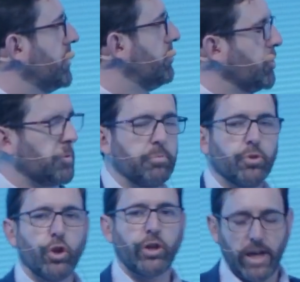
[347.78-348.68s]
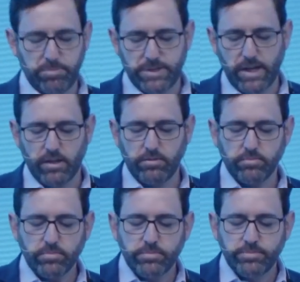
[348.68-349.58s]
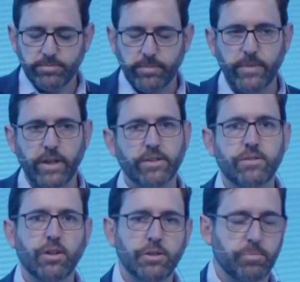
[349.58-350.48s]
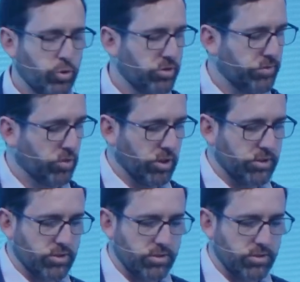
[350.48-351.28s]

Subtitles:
most people know Cape Town. It's beautiful.